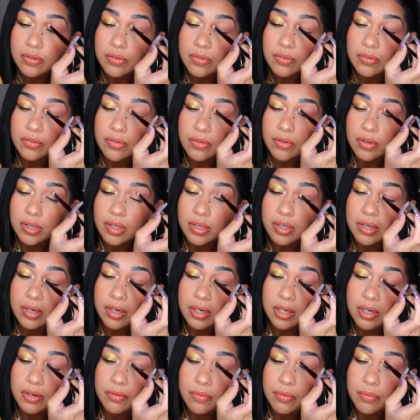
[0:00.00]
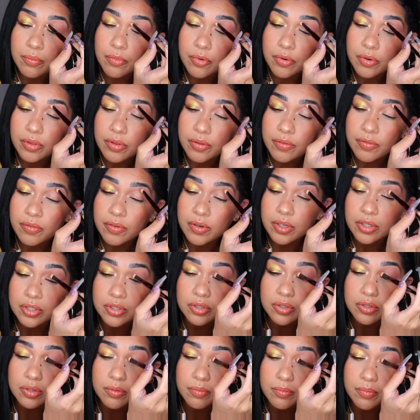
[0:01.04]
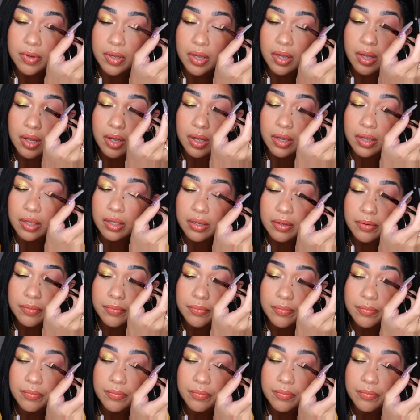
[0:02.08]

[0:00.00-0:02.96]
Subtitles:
so I get a little bit more definition on my eye.